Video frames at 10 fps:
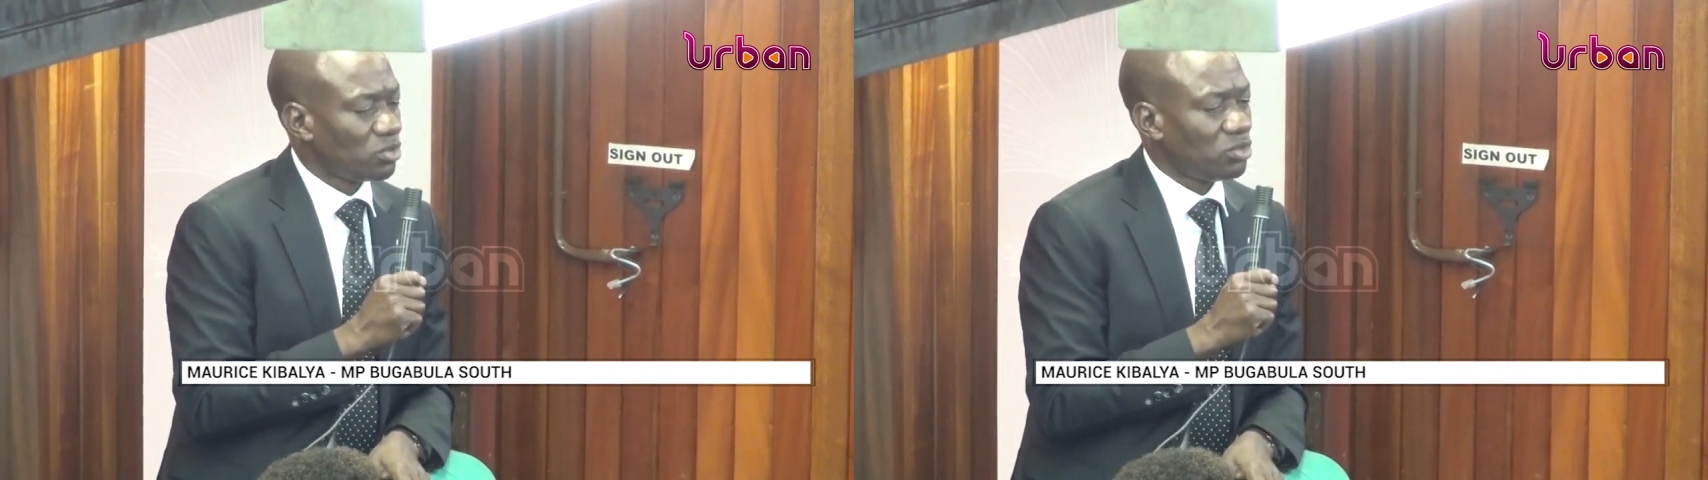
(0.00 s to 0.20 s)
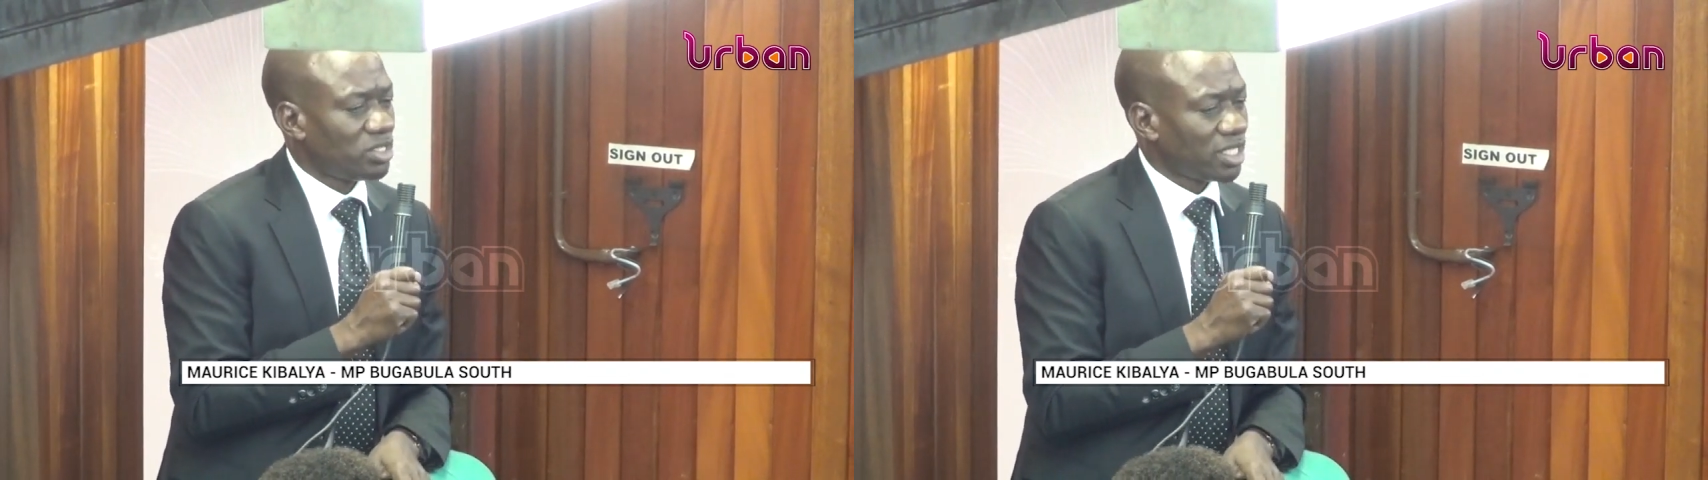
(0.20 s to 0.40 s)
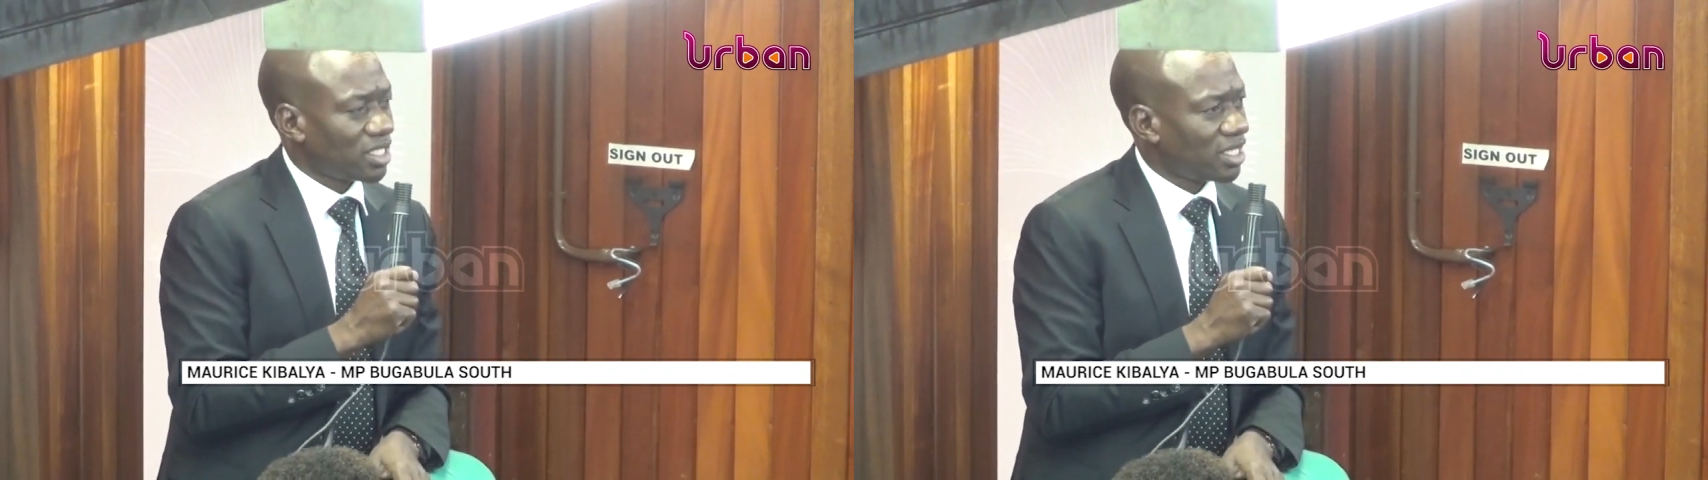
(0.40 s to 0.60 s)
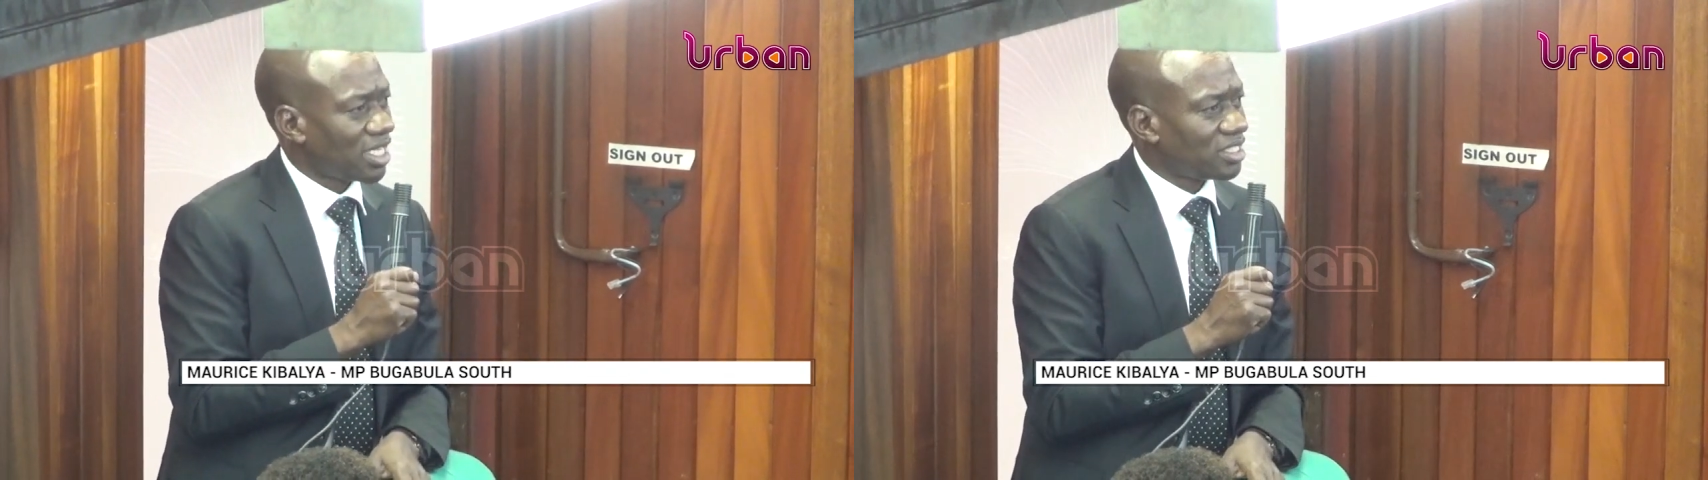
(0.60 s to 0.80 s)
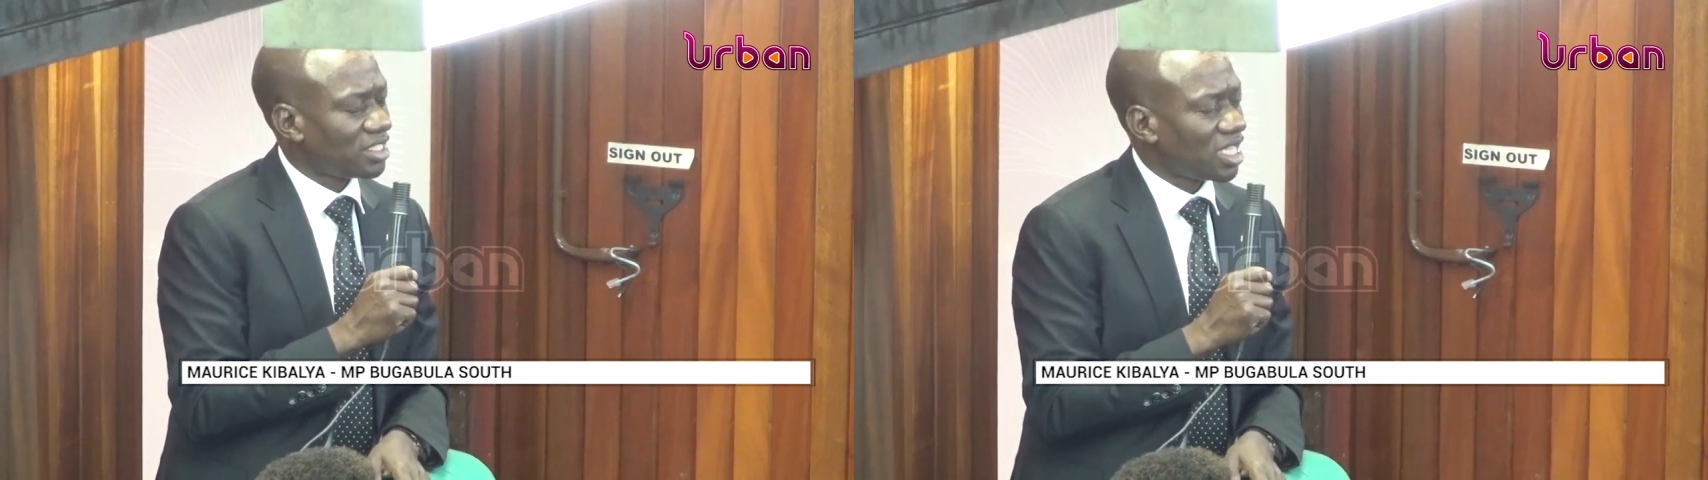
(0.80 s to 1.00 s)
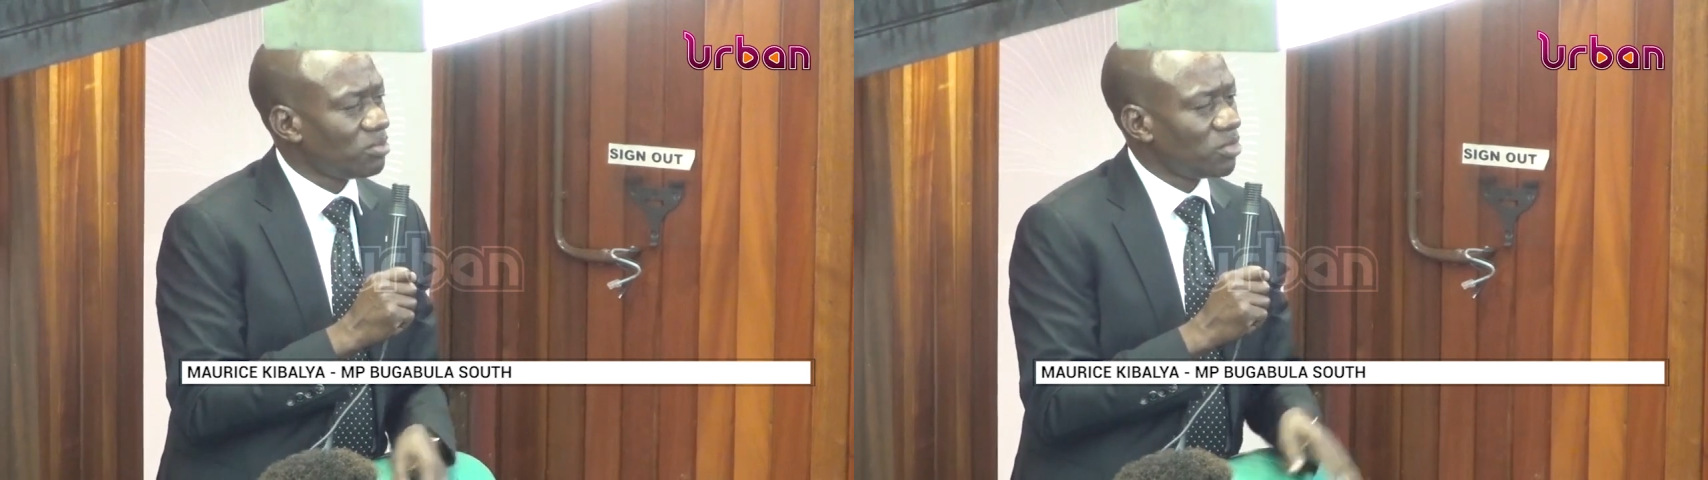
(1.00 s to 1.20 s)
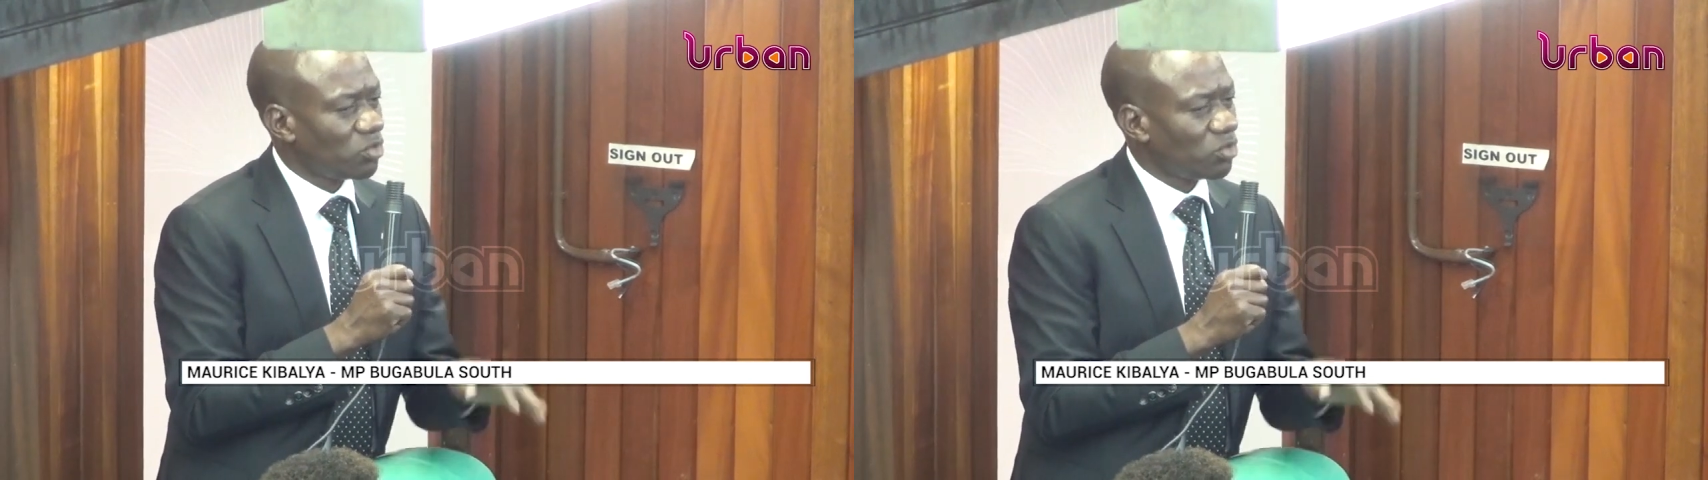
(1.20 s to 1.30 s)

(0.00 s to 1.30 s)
would take that time,